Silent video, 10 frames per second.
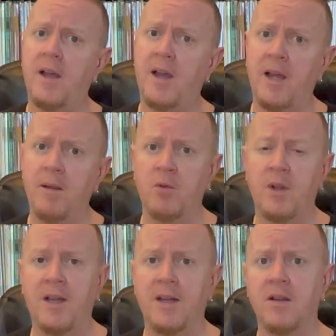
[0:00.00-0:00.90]
I'm
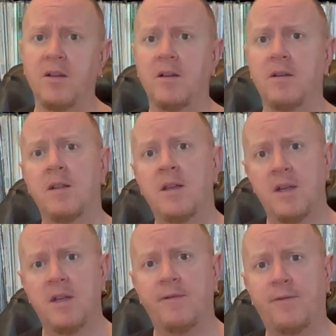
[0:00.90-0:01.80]
relying on
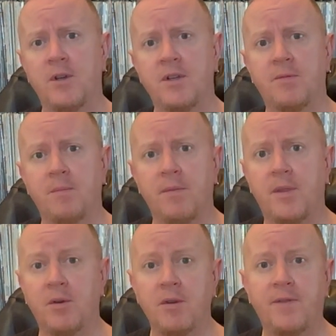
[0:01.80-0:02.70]
French from
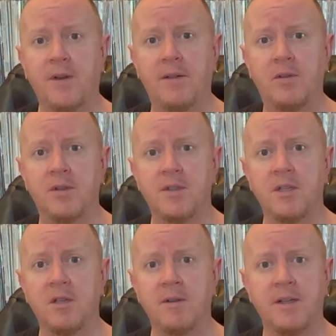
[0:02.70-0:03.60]
35 years
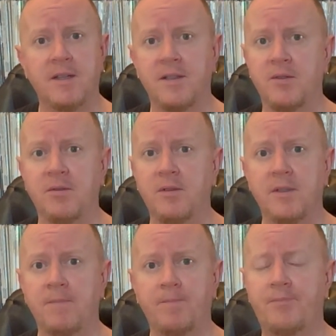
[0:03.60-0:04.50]
ago in high school,
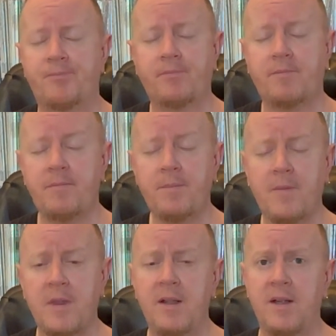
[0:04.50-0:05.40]
and
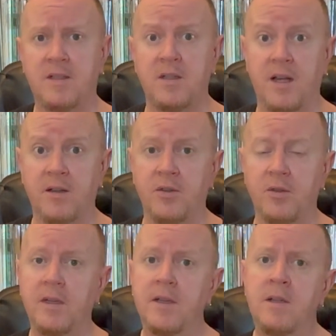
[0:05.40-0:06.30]
it's not
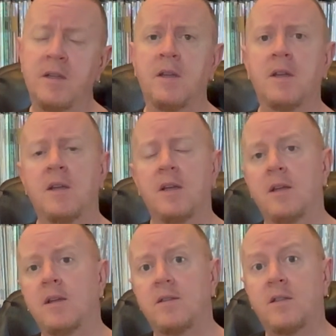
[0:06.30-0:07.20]
good.
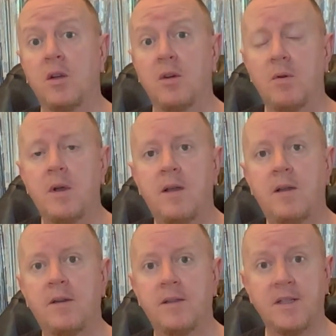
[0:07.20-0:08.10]
So
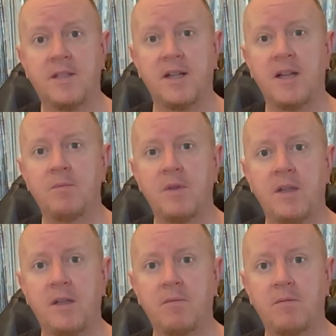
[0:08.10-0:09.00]
this time
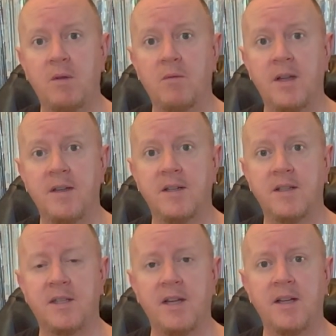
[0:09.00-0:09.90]
we went and
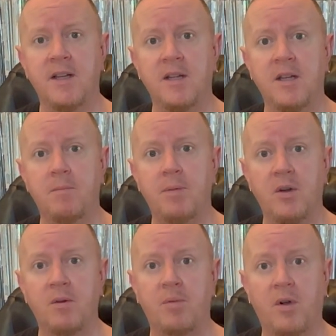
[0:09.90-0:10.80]
stayed at a
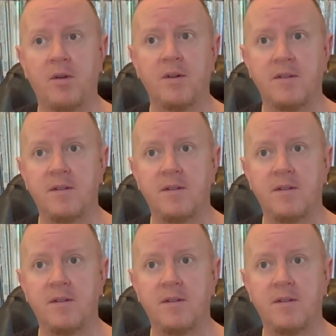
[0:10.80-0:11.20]
better part